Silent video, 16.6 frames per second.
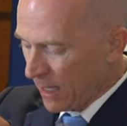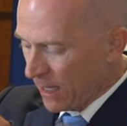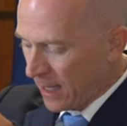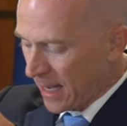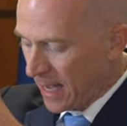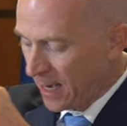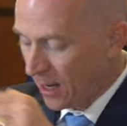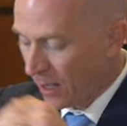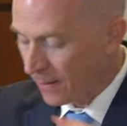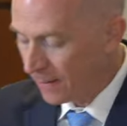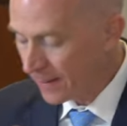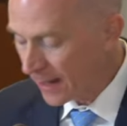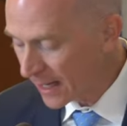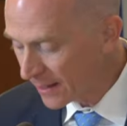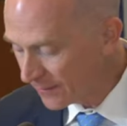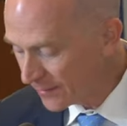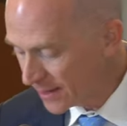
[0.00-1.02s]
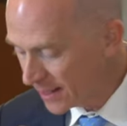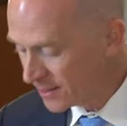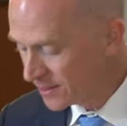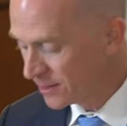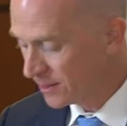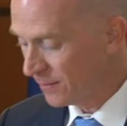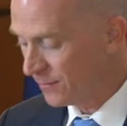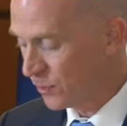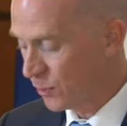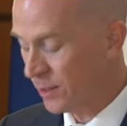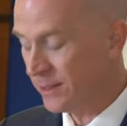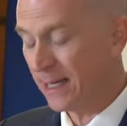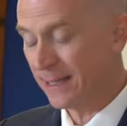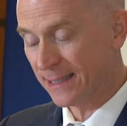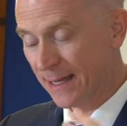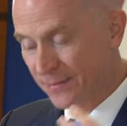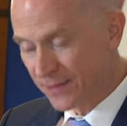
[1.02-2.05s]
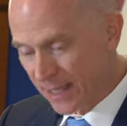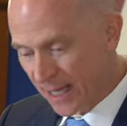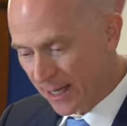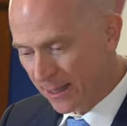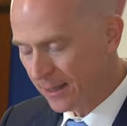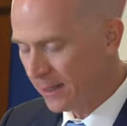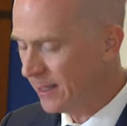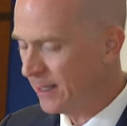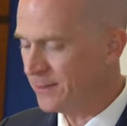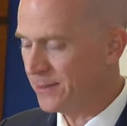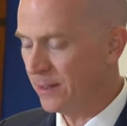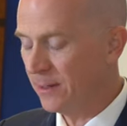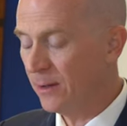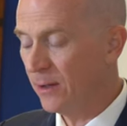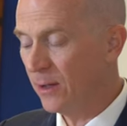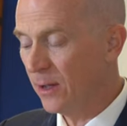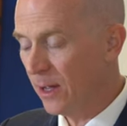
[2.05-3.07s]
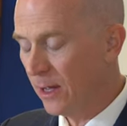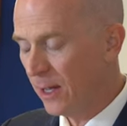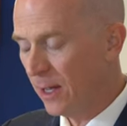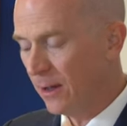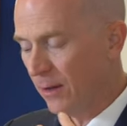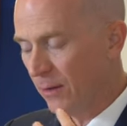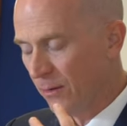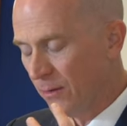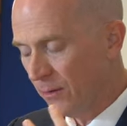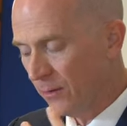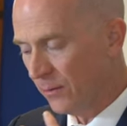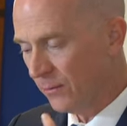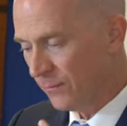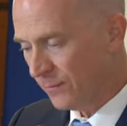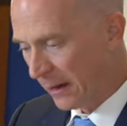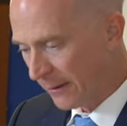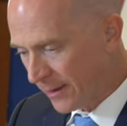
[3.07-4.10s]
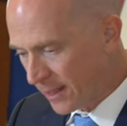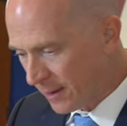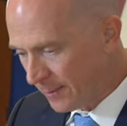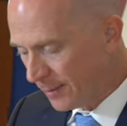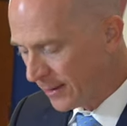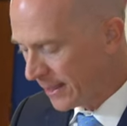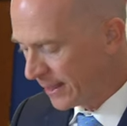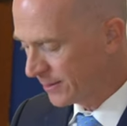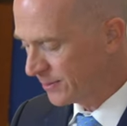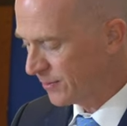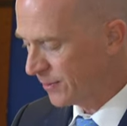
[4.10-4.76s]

And a lot of this, of course, as I've said, is very complex.